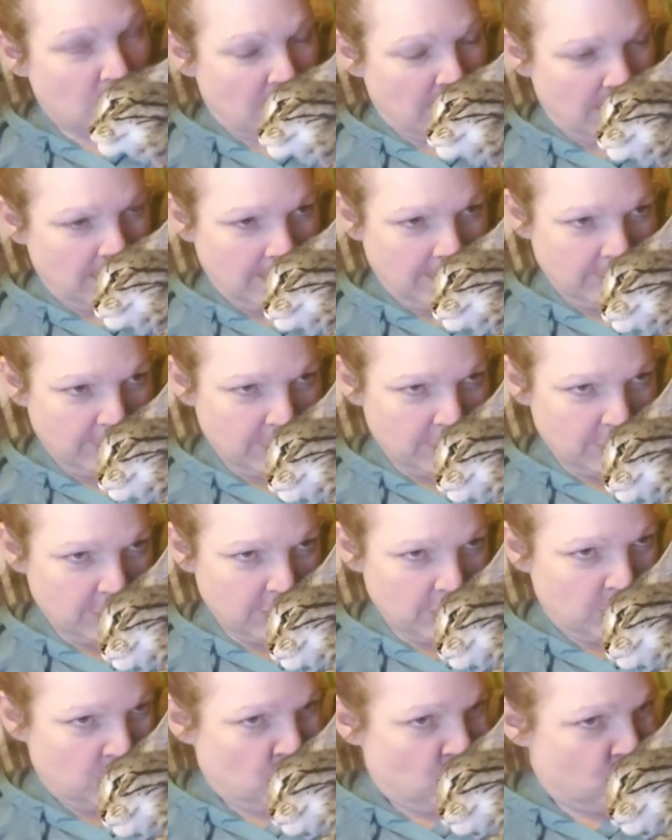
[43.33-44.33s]
I love you
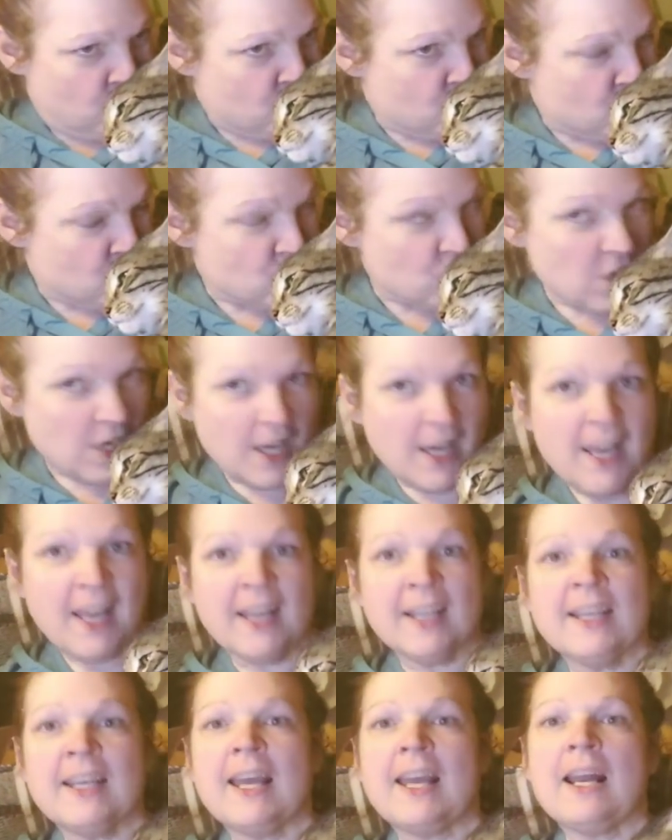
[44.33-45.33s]
too.
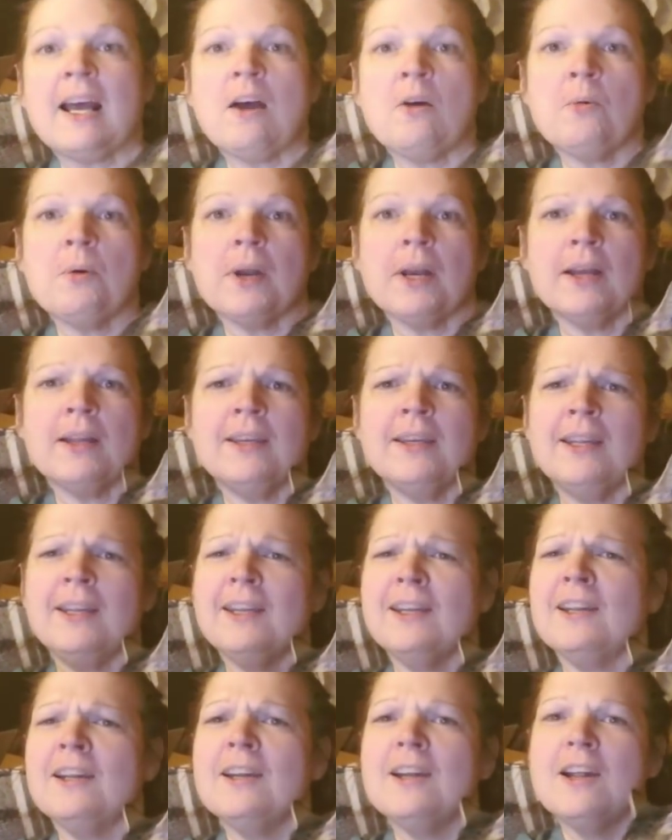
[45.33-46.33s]
And get out what I
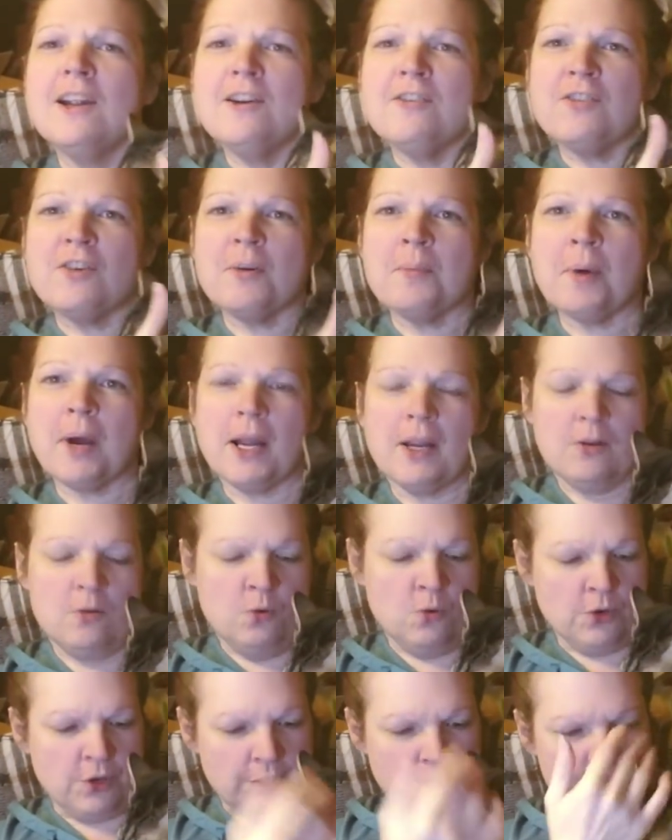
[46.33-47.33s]
need for my
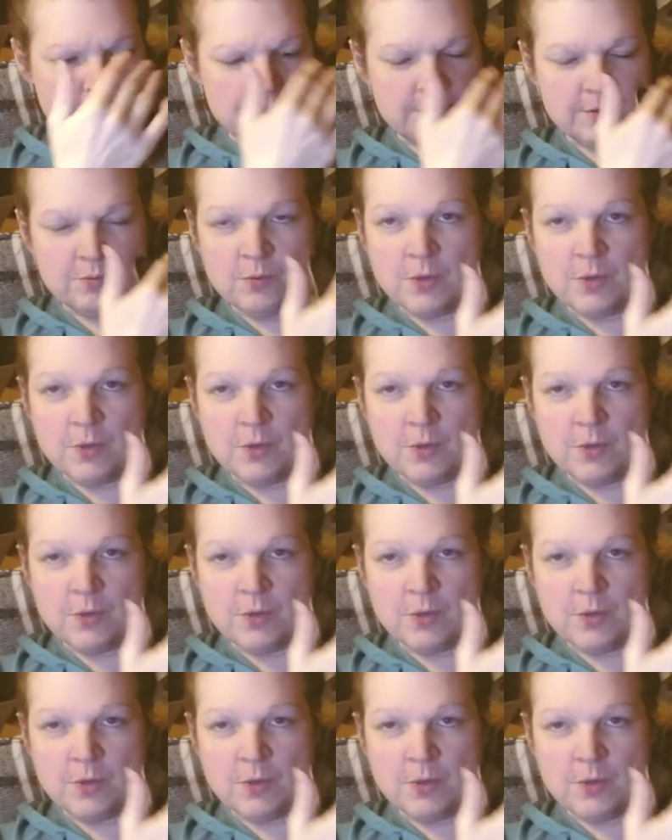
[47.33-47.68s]
orders.